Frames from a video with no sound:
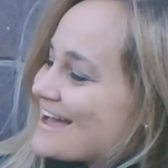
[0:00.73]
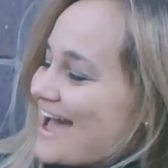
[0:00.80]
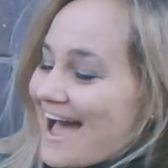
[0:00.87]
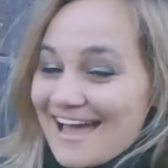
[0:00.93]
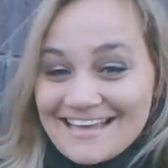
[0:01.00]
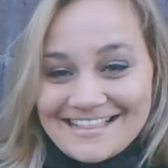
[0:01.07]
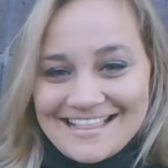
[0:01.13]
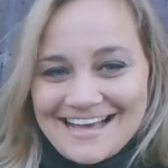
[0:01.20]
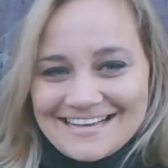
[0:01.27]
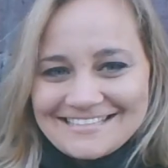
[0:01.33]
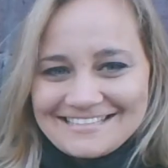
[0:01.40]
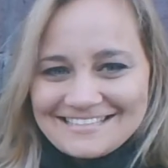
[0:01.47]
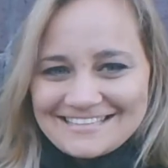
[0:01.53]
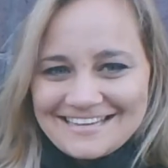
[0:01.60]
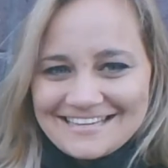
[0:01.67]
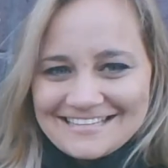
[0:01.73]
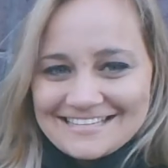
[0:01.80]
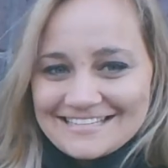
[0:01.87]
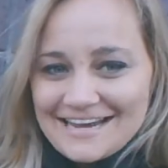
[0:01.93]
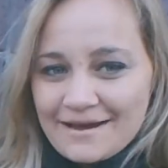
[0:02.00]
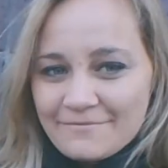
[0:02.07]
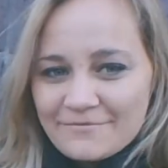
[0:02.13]
Hi class, it's
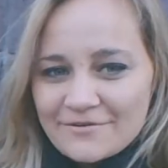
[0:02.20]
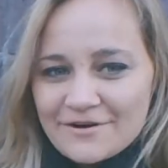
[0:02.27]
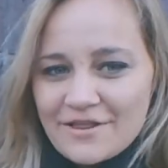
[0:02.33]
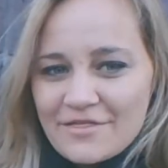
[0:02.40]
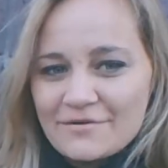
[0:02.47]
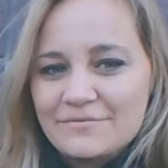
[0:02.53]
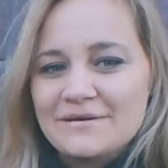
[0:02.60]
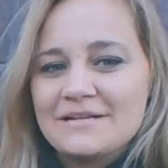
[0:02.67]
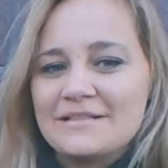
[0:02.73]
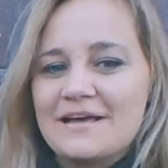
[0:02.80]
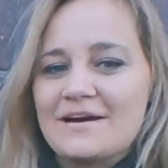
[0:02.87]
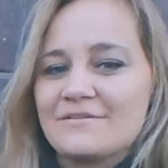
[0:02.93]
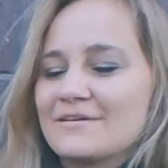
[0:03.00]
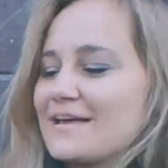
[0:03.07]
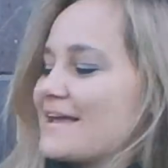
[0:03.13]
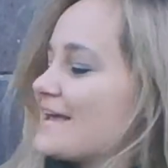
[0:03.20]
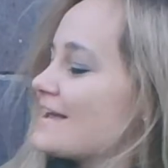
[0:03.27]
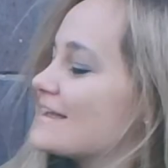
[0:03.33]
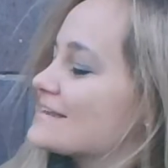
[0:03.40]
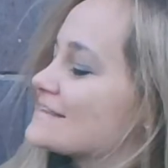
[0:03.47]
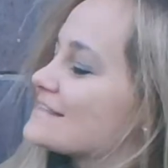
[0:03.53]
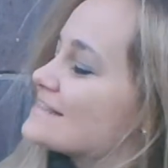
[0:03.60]
time for another read aloud
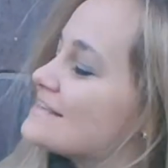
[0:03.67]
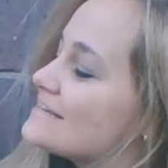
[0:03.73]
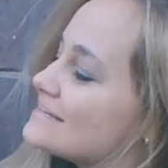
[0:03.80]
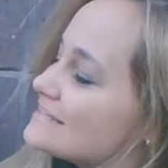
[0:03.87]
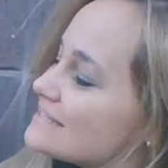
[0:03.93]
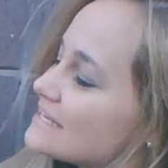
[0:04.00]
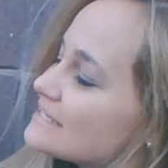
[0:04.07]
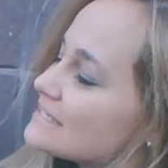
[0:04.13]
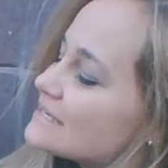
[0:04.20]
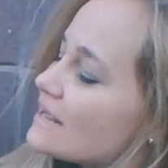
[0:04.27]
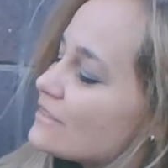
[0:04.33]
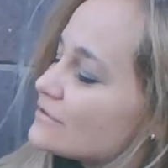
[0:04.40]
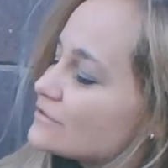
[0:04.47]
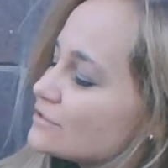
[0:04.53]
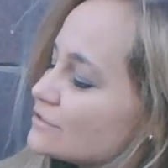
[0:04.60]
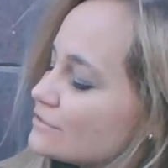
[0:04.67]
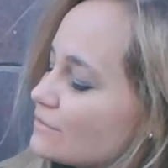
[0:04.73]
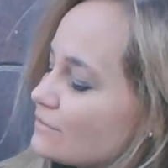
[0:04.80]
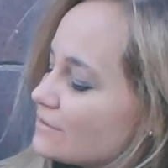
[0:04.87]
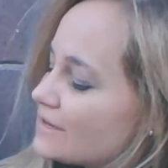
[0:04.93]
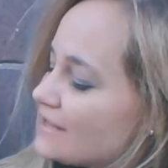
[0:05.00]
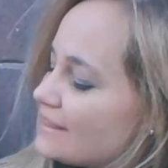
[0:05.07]
and this is another
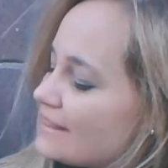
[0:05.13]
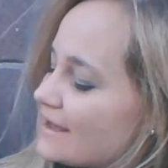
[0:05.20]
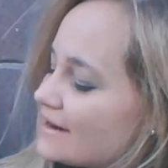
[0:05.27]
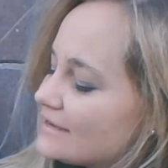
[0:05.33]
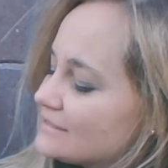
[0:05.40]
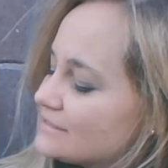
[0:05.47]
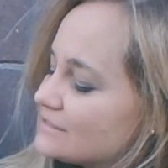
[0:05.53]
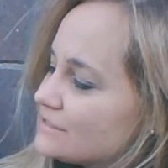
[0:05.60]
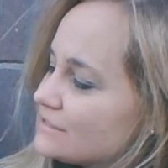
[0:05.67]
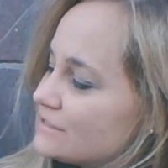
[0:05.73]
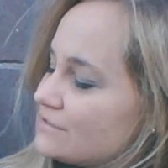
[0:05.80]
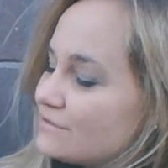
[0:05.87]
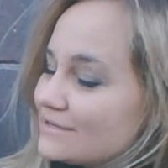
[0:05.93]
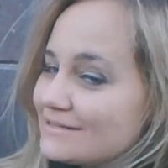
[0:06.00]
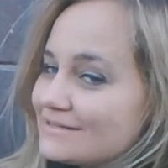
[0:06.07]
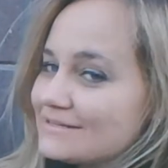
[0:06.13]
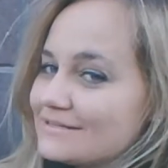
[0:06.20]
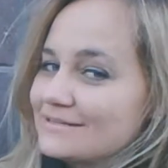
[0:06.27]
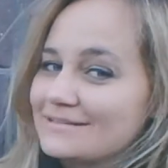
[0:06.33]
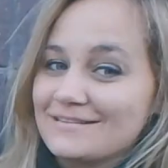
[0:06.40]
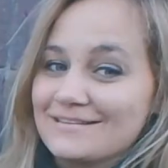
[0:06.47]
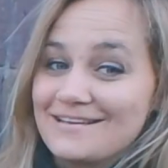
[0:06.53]
story that a
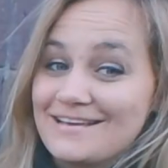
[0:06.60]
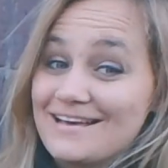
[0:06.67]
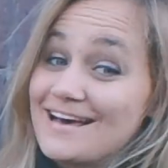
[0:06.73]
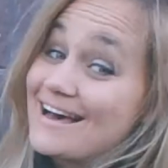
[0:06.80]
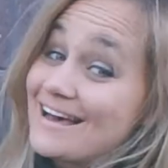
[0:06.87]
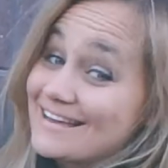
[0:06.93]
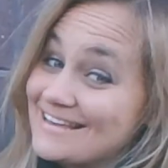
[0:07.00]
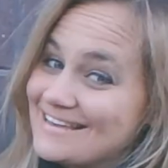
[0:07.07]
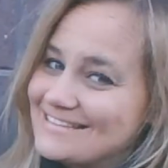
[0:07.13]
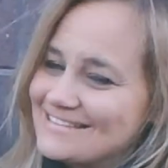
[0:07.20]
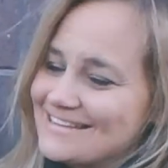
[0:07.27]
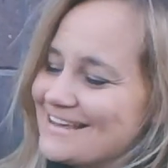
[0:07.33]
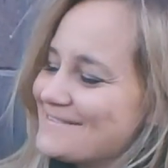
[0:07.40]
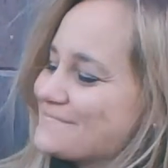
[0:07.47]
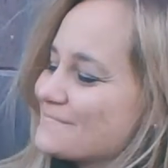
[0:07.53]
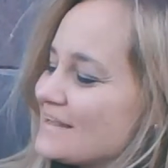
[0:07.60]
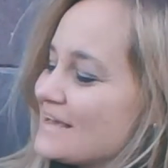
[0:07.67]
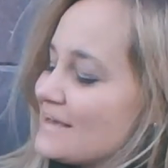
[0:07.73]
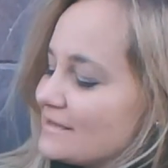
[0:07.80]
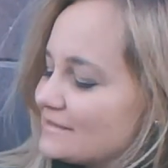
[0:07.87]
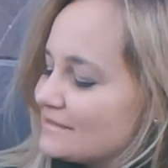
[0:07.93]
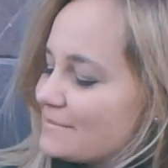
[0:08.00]
student, Akessa,
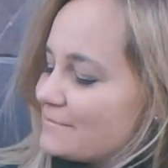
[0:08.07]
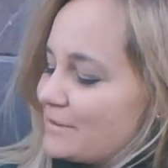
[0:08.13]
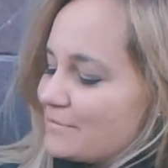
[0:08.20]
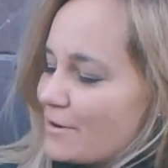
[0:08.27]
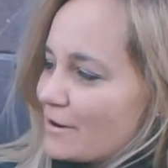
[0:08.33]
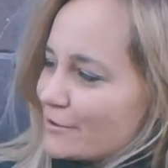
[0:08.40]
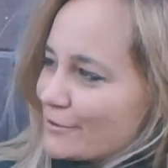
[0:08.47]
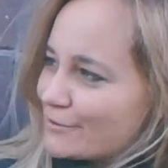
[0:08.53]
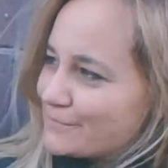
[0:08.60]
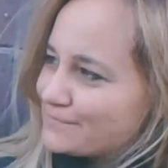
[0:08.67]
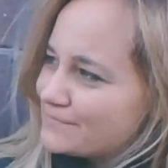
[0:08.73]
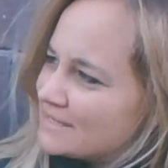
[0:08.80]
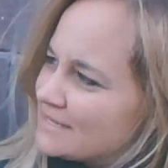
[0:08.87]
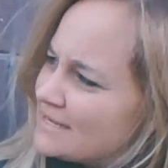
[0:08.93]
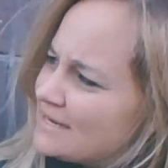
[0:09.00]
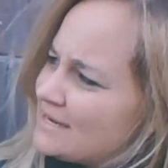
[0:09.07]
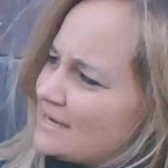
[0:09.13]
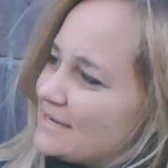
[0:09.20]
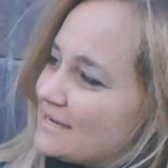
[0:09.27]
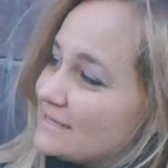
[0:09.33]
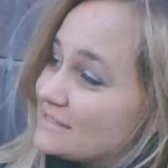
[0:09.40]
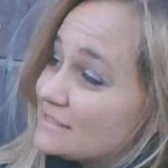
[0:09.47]
let me borrow.
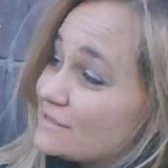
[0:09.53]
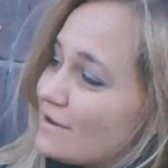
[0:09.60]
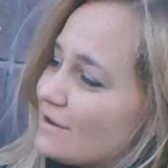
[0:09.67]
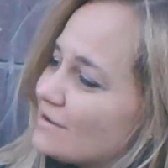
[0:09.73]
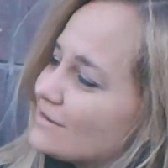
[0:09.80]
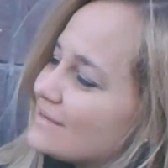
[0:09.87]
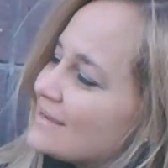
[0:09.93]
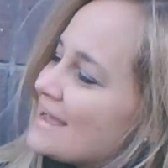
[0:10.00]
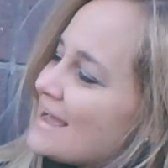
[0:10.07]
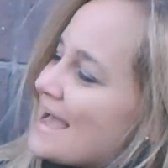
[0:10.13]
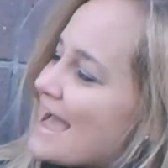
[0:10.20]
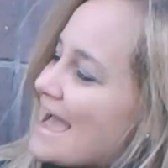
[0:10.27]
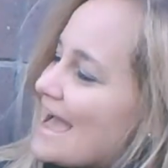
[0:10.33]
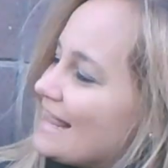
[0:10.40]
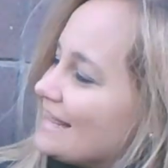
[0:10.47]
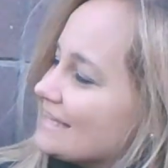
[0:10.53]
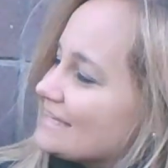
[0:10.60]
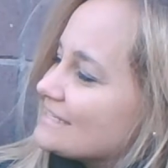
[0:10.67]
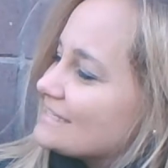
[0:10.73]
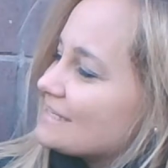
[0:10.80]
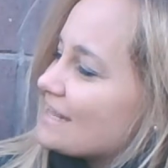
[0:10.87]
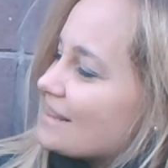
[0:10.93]
It's called
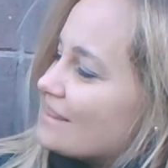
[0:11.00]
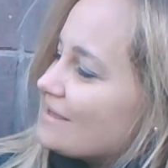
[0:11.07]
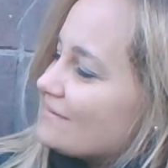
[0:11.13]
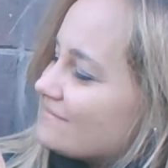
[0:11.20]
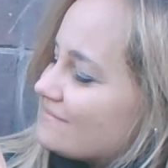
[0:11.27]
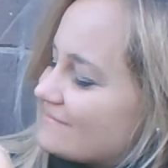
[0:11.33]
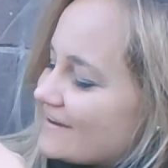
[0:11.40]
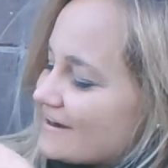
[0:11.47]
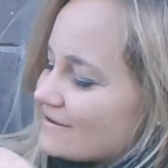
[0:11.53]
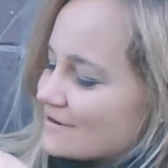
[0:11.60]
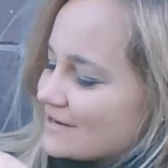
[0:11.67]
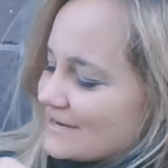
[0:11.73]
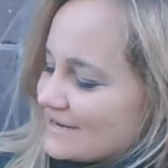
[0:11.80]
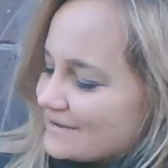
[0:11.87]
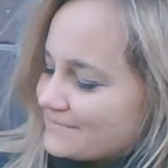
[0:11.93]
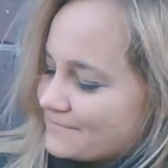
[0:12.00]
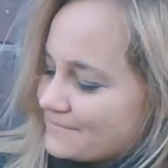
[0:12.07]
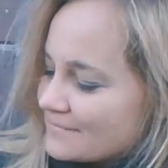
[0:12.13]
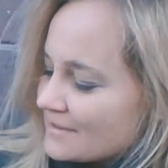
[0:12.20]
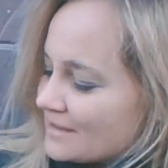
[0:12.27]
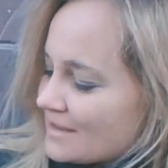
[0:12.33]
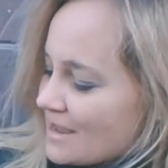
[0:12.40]
Alice the Fairy
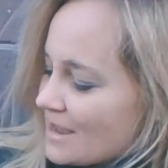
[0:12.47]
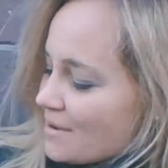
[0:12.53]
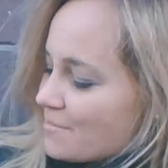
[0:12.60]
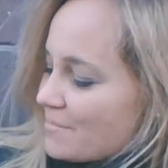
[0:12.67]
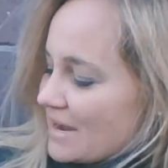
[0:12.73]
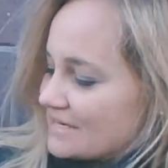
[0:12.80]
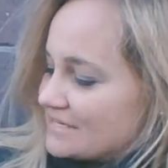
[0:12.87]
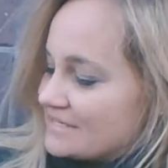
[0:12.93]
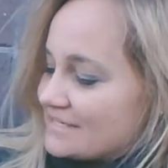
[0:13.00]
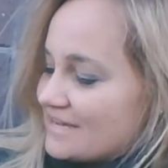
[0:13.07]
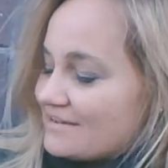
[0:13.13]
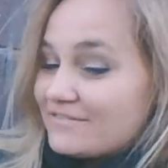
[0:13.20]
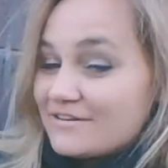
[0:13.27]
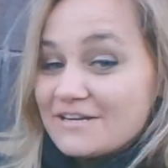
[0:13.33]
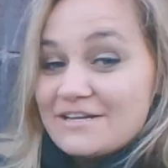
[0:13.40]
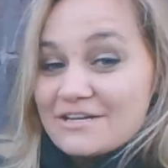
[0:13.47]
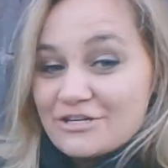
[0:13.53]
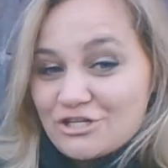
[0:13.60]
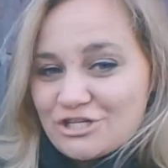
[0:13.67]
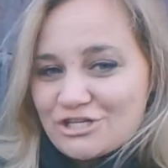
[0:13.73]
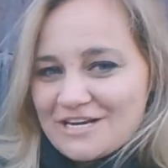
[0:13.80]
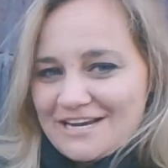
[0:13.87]
by David
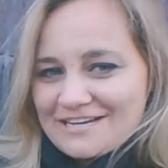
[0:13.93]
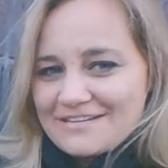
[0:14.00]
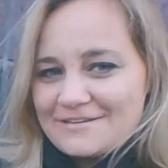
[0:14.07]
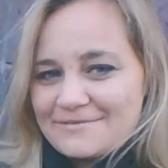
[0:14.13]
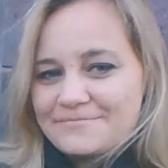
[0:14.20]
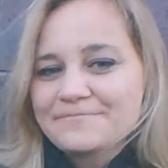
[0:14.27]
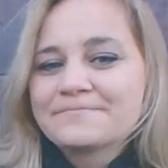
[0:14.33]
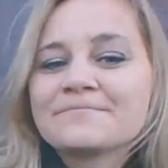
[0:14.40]
Shannon.